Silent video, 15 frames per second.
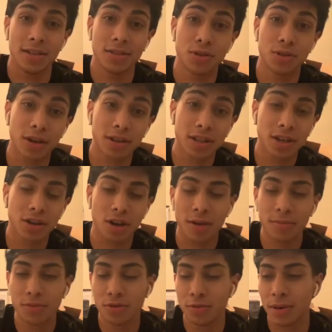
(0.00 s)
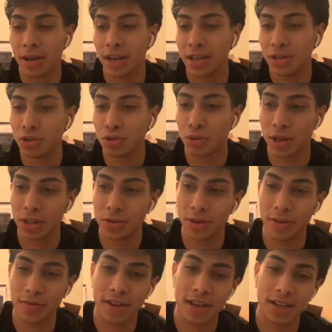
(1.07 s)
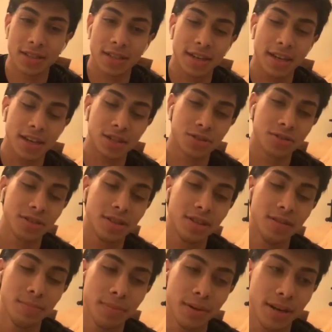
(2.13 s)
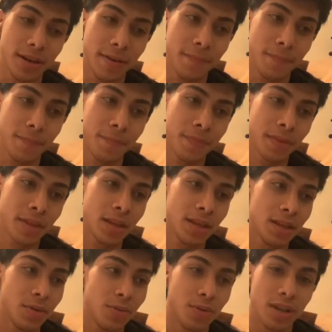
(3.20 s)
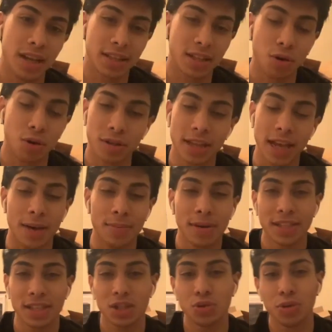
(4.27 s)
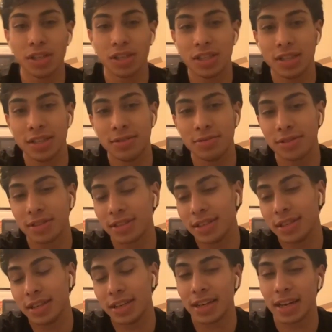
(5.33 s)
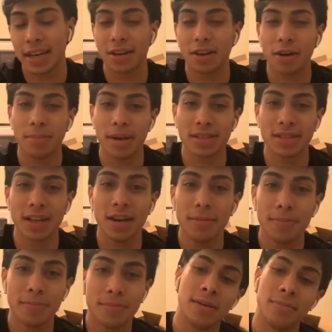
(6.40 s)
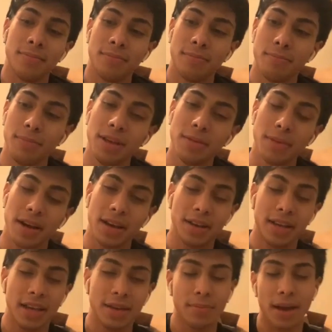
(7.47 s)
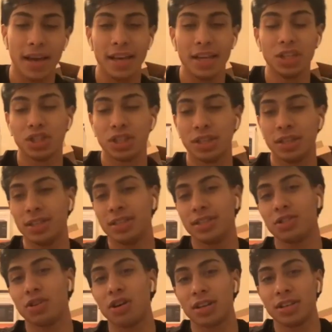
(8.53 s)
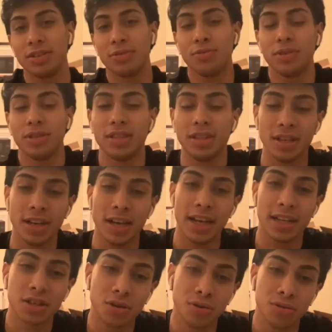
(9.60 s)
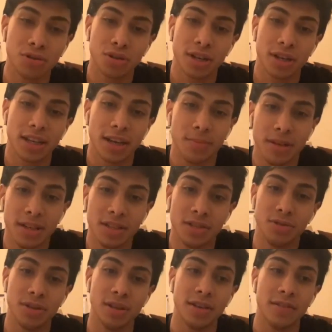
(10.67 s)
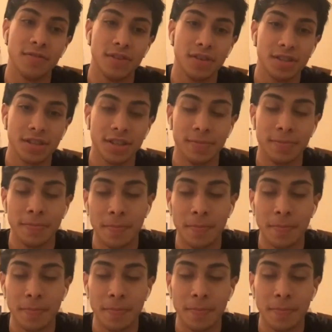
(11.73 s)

So I got the call to my U23 Afghanistan national team, but with the whole Taliban situation, it kind of got messed up. And me and my agent is talking with the head coach, trying to get me into the first team.